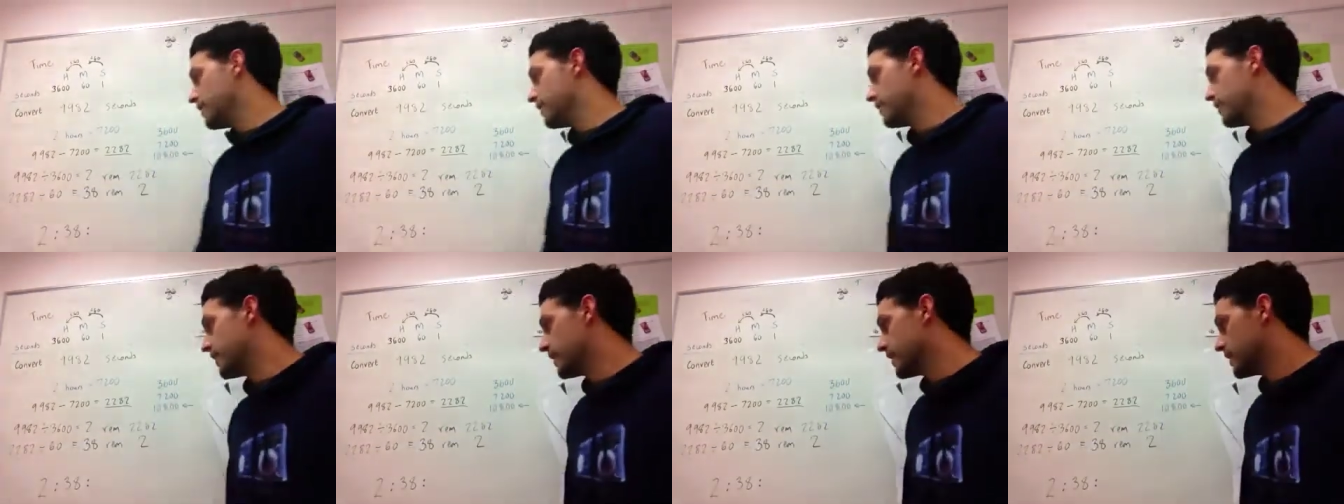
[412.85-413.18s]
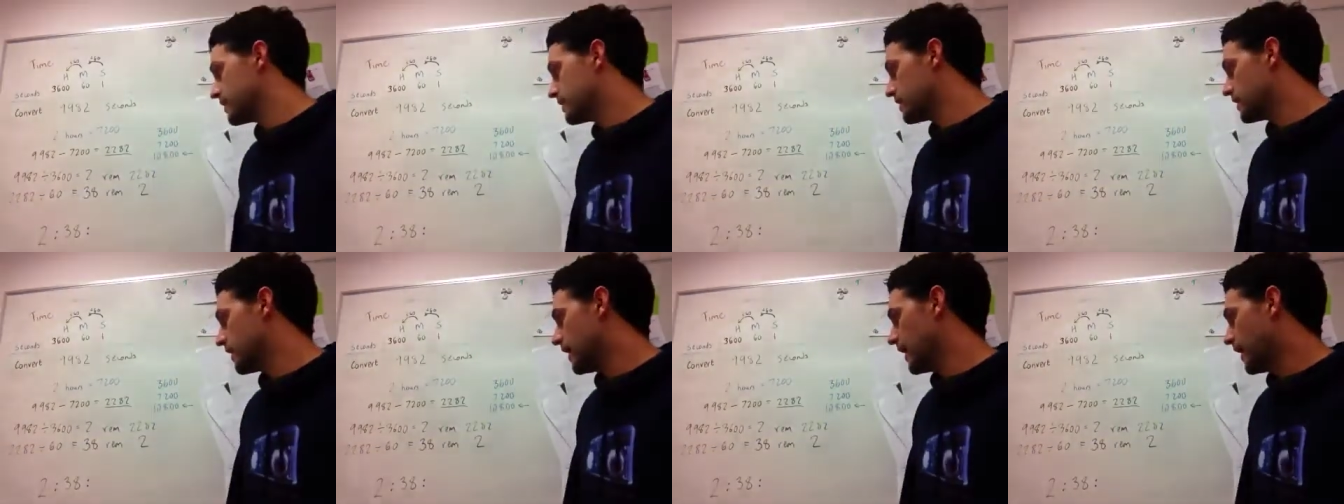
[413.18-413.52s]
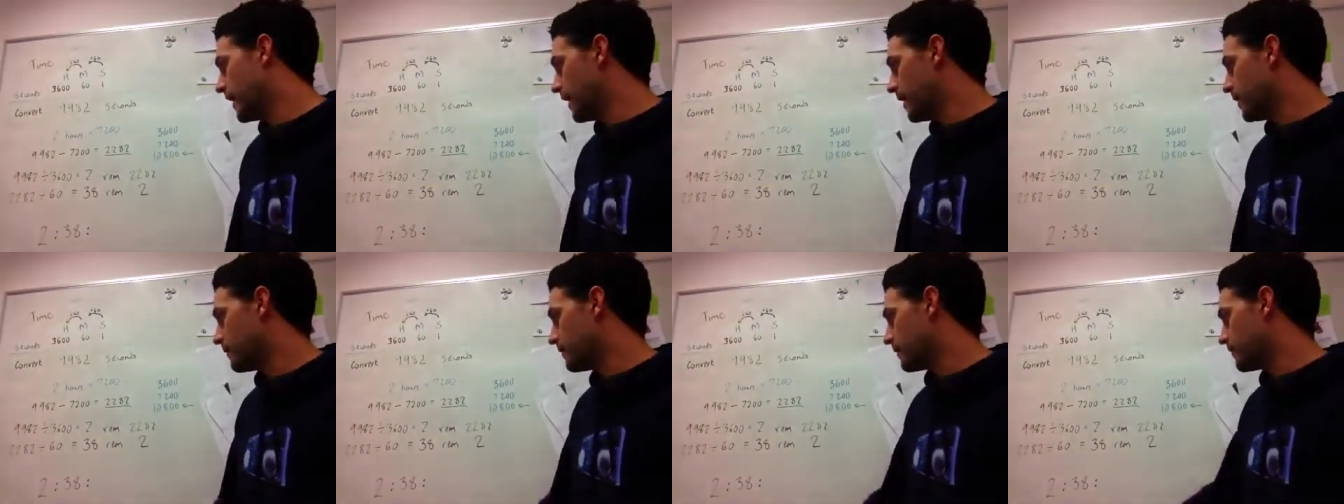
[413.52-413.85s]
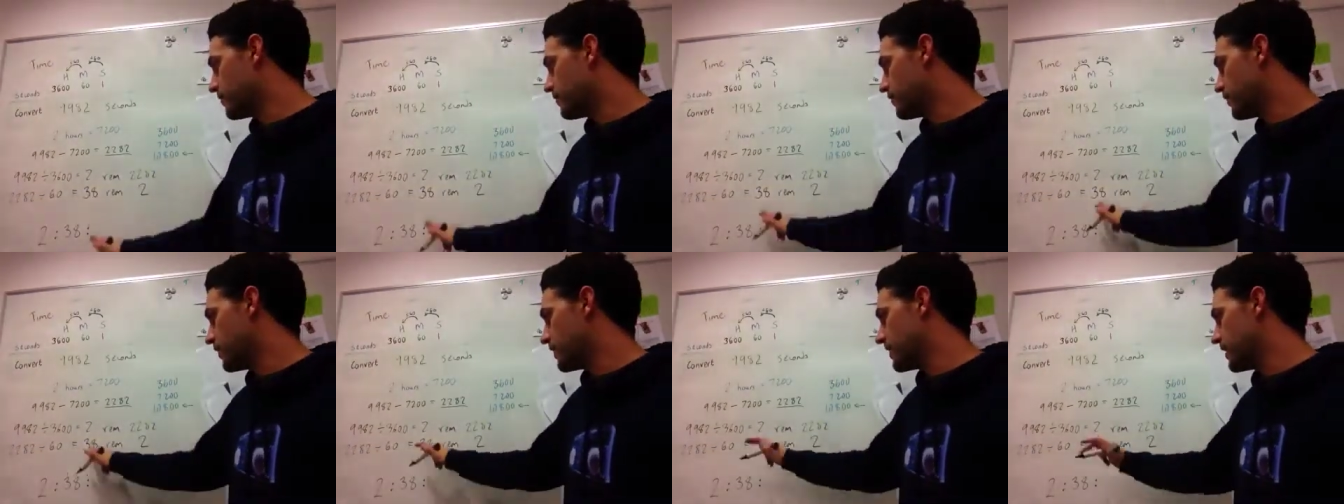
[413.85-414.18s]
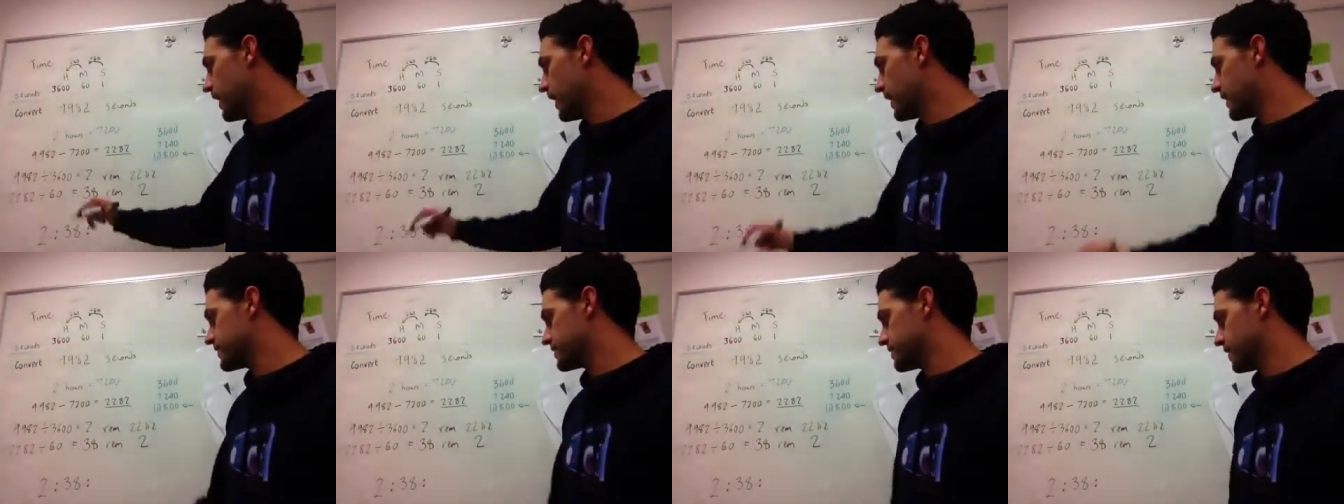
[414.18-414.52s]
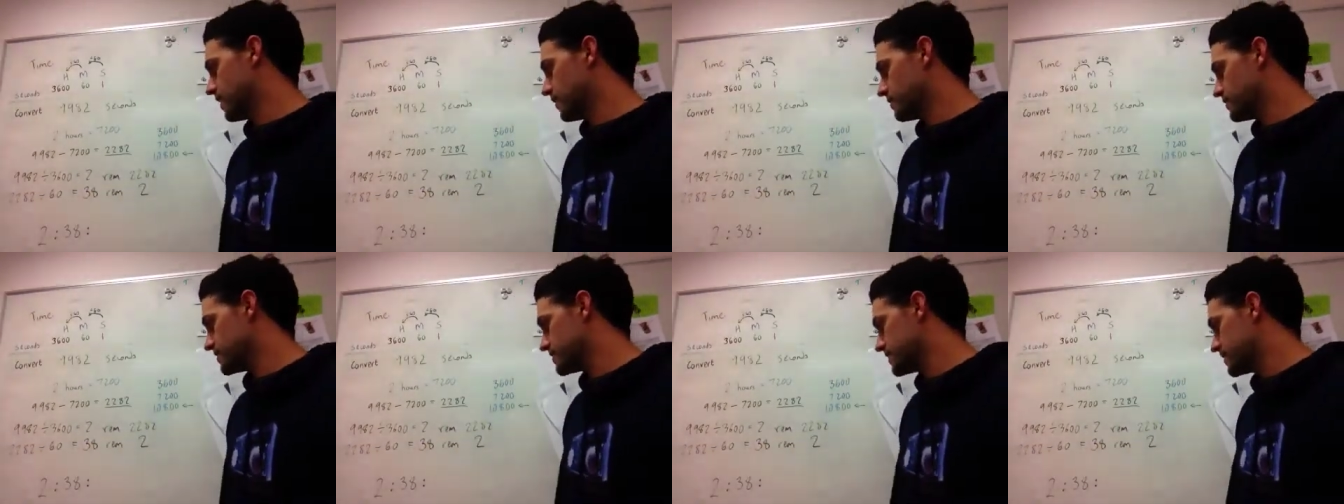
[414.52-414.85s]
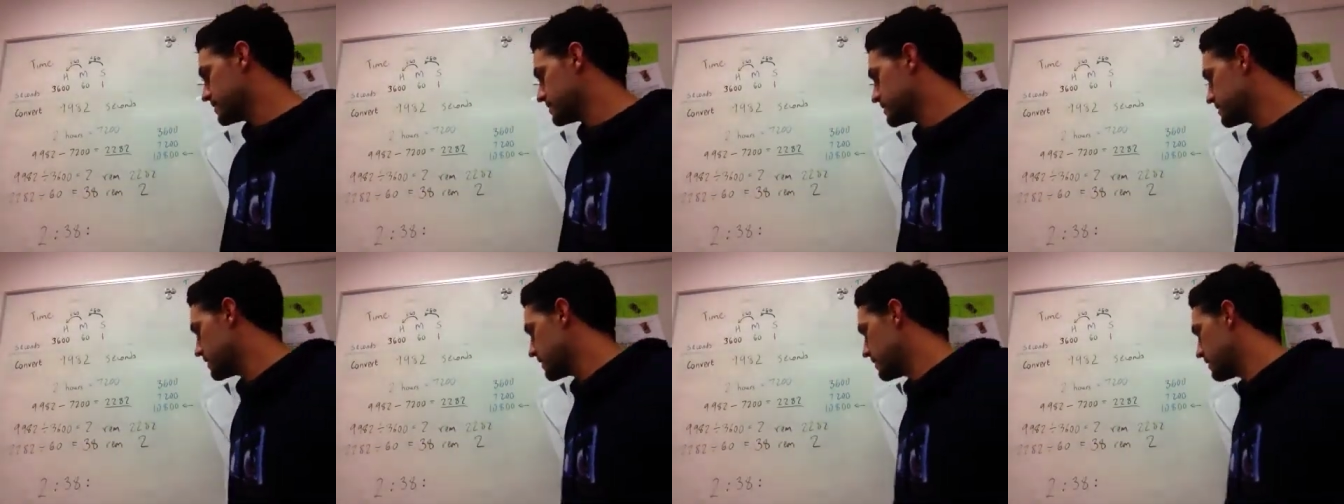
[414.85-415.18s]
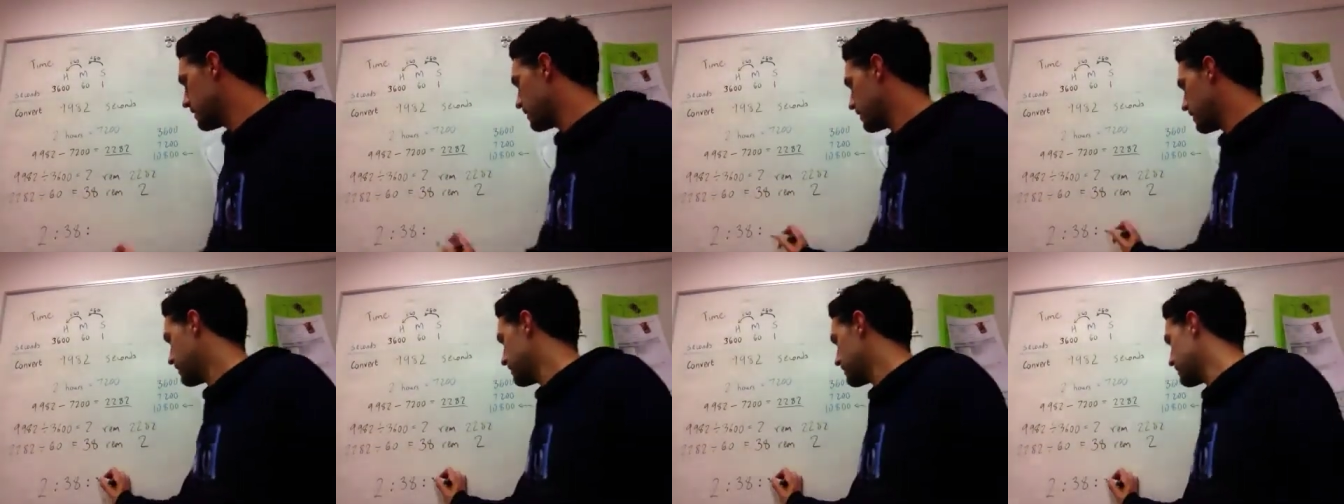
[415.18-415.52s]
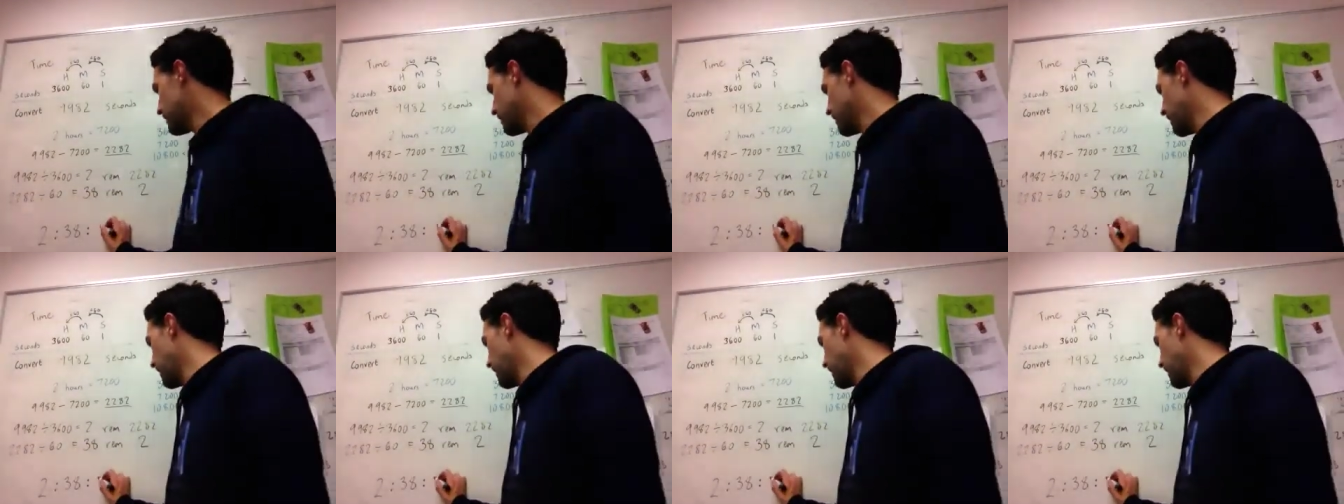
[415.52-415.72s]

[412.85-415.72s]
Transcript: than um, 38 times 60, and so